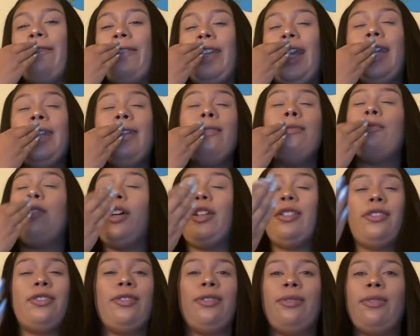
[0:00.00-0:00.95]
And I didn't
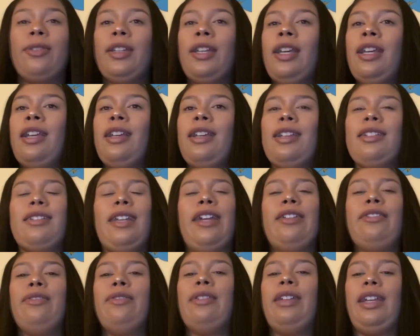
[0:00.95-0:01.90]
want to because I
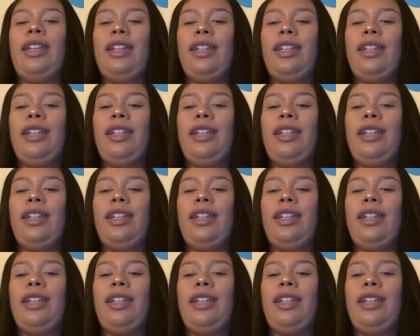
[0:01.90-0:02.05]
knew that